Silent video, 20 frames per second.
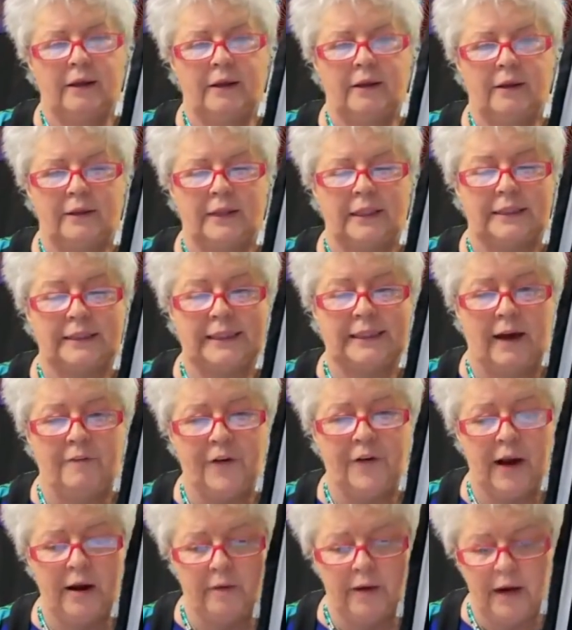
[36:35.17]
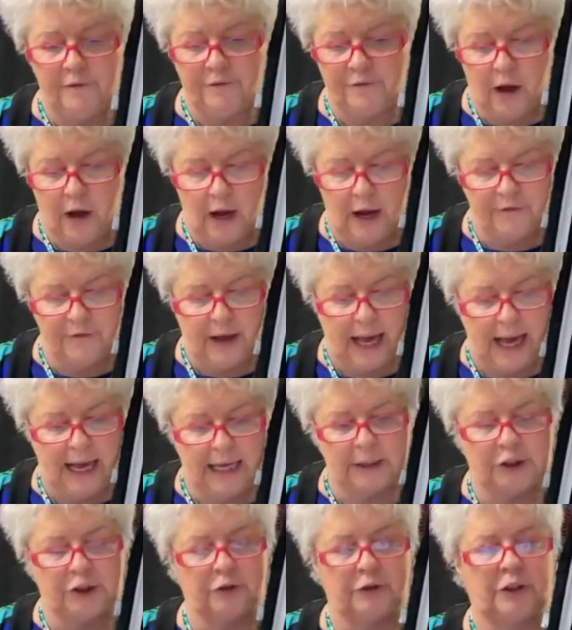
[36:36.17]
The Sapphire 85
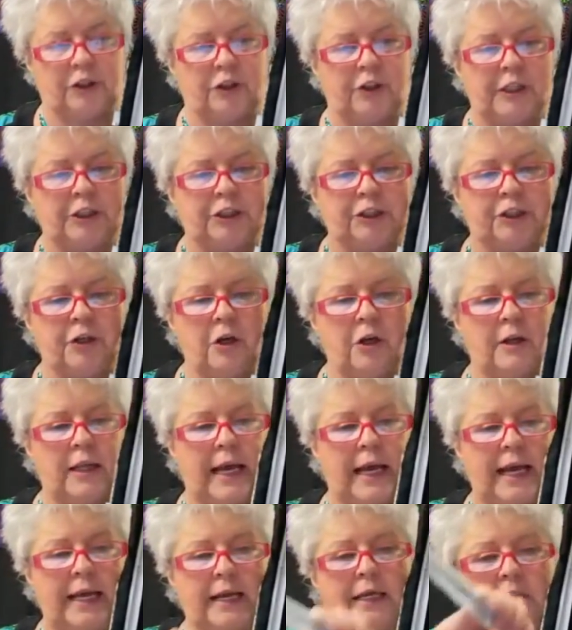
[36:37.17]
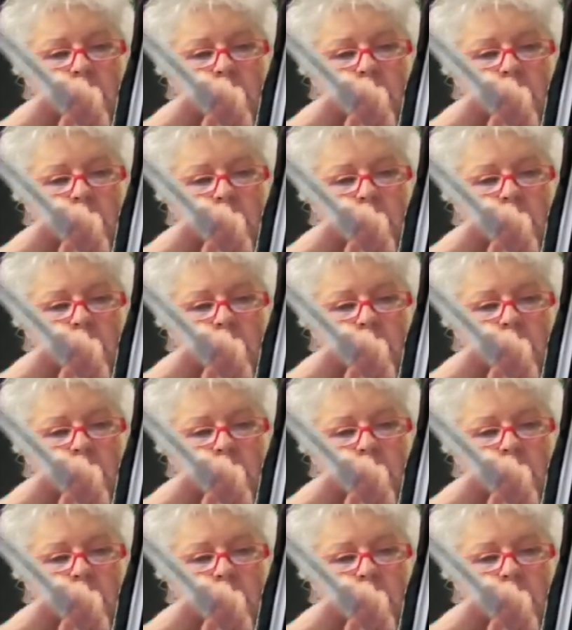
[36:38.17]
has your traditional eight inch